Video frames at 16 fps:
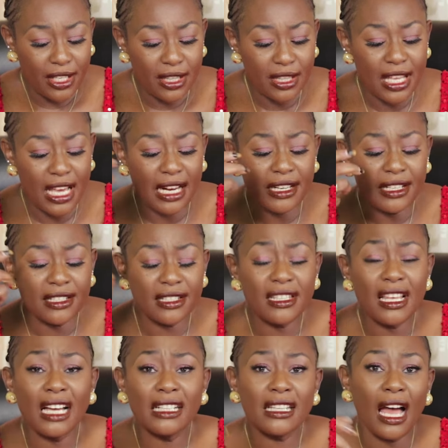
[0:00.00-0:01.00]
there is
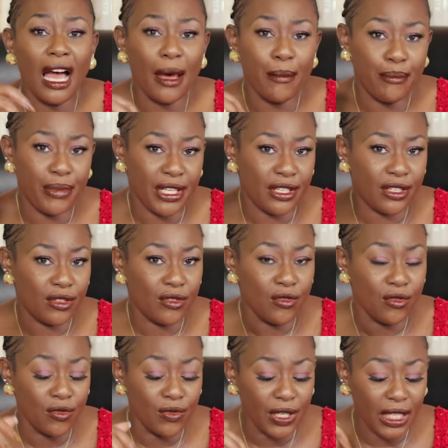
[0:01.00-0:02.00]
that habit
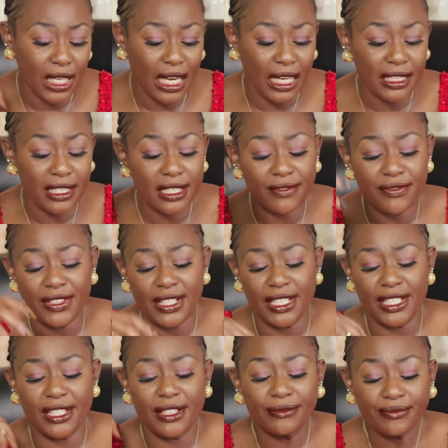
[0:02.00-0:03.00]
you will
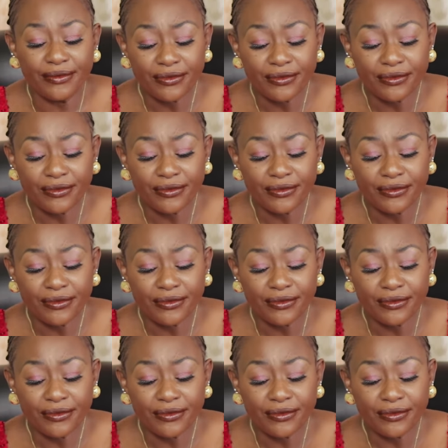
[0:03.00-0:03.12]
cultivate.